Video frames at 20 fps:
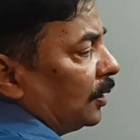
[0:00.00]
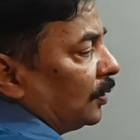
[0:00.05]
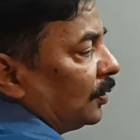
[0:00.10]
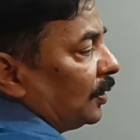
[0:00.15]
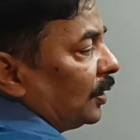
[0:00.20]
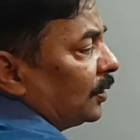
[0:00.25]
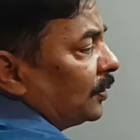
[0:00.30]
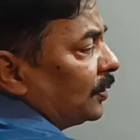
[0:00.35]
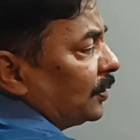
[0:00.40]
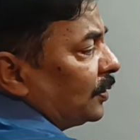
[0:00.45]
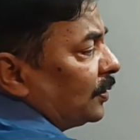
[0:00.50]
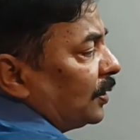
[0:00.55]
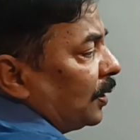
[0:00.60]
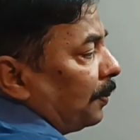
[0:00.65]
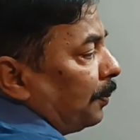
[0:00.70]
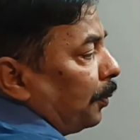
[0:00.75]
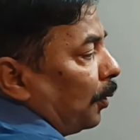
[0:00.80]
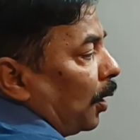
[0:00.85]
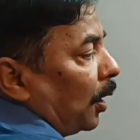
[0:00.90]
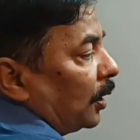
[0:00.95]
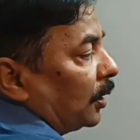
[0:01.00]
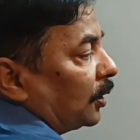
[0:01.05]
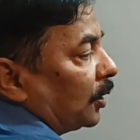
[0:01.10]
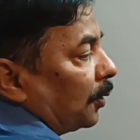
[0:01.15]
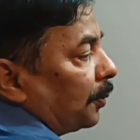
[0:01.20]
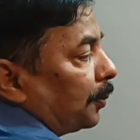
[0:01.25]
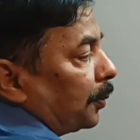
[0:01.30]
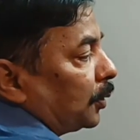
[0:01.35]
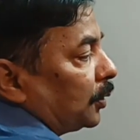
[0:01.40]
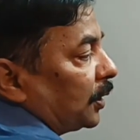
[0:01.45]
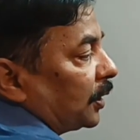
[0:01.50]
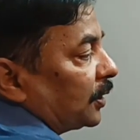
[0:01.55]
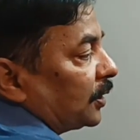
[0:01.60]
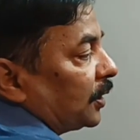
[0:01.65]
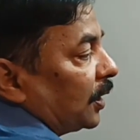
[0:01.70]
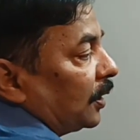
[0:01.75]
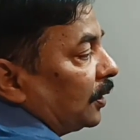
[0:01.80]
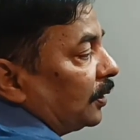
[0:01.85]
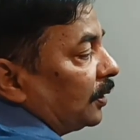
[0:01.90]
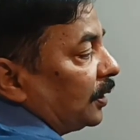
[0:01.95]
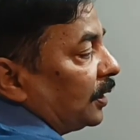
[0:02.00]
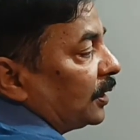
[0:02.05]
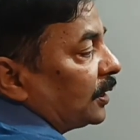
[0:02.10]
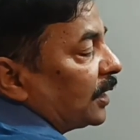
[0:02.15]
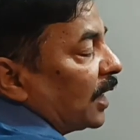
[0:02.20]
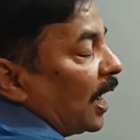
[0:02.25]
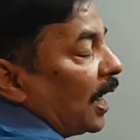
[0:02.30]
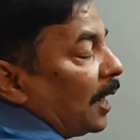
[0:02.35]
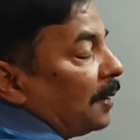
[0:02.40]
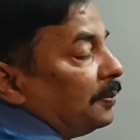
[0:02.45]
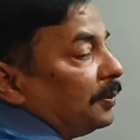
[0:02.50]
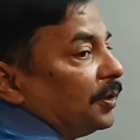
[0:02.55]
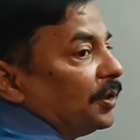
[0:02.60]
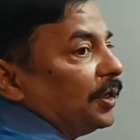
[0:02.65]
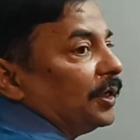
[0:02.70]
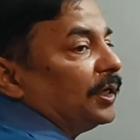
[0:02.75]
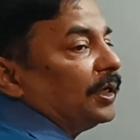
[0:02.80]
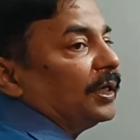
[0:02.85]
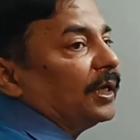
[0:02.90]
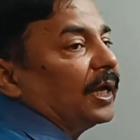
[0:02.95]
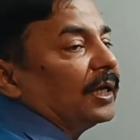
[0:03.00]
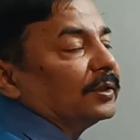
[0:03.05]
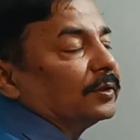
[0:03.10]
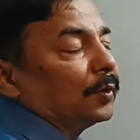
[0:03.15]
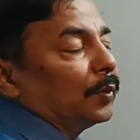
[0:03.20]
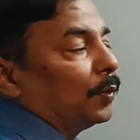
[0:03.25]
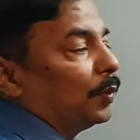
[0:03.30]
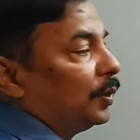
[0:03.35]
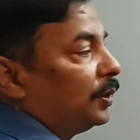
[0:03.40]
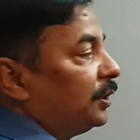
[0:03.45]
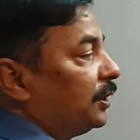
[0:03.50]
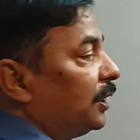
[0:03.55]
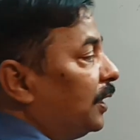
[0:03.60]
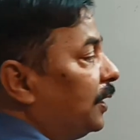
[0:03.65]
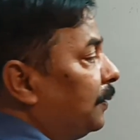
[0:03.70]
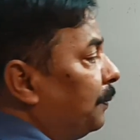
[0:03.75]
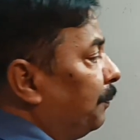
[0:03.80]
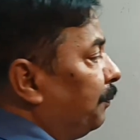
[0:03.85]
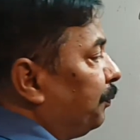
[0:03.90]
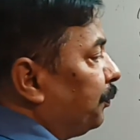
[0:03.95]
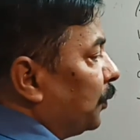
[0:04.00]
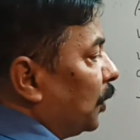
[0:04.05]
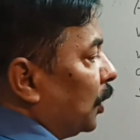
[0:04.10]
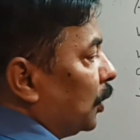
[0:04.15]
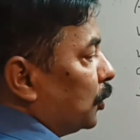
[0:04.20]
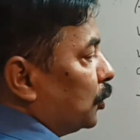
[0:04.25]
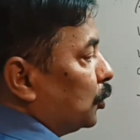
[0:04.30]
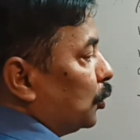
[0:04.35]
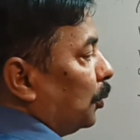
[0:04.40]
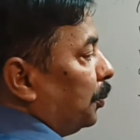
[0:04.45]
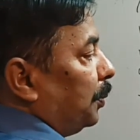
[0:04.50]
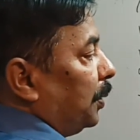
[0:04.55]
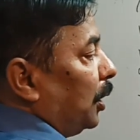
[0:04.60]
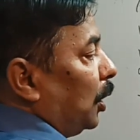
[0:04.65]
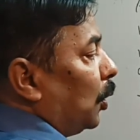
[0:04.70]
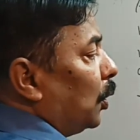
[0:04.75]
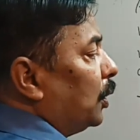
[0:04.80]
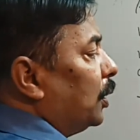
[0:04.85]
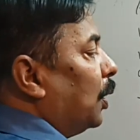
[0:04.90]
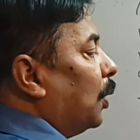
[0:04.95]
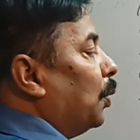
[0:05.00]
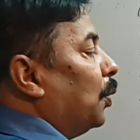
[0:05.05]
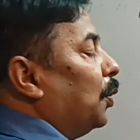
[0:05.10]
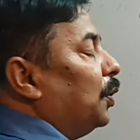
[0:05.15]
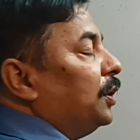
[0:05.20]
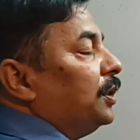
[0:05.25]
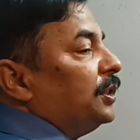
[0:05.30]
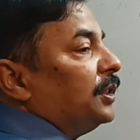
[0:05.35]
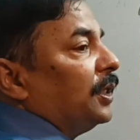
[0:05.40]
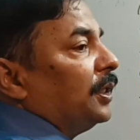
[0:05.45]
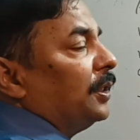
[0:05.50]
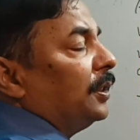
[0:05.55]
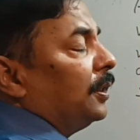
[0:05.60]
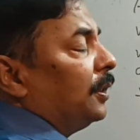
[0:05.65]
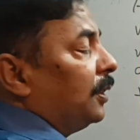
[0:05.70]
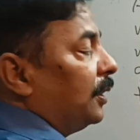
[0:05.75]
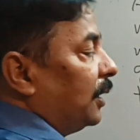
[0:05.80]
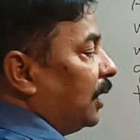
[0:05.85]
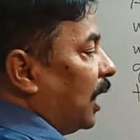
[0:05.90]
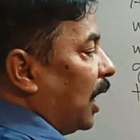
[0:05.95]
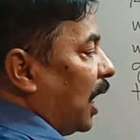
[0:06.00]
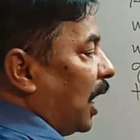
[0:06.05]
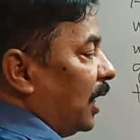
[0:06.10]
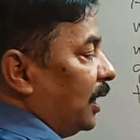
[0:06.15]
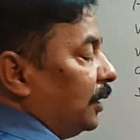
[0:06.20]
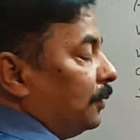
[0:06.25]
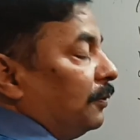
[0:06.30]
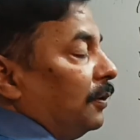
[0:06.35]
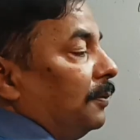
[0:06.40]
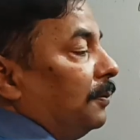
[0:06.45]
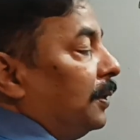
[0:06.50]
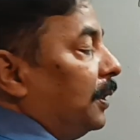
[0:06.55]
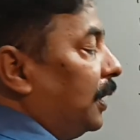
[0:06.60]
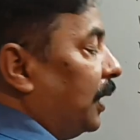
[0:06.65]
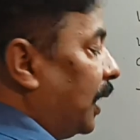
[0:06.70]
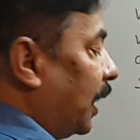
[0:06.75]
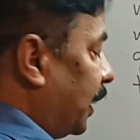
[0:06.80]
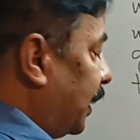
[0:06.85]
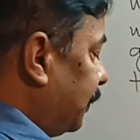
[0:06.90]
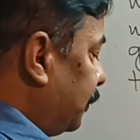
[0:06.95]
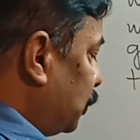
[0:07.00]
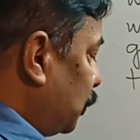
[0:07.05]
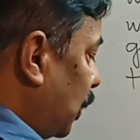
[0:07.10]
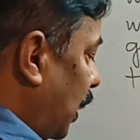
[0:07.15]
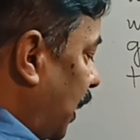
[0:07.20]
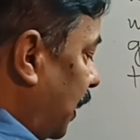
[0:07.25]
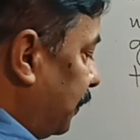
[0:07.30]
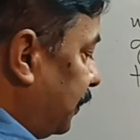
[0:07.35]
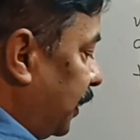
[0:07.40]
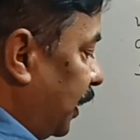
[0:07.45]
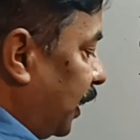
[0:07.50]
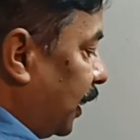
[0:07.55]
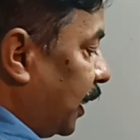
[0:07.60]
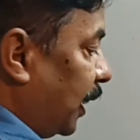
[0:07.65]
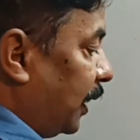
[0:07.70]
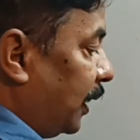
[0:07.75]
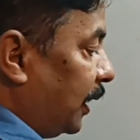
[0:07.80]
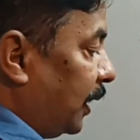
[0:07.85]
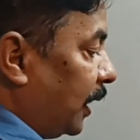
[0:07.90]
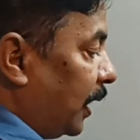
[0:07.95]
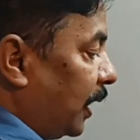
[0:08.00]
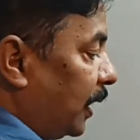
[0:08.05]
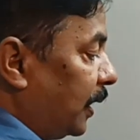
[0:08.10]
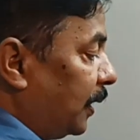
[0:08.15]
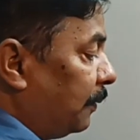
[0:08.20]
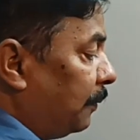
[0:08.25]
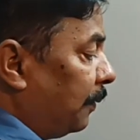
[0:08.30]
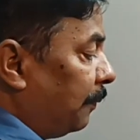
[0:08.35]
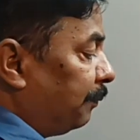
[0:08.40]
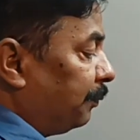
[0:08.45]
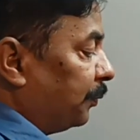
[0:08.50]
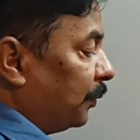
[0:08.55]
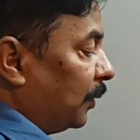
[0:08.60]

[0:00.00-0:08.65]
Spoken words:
this is the point of projection. This I am treating as origin. So below the origin, the height will be negative. So I have taken negative.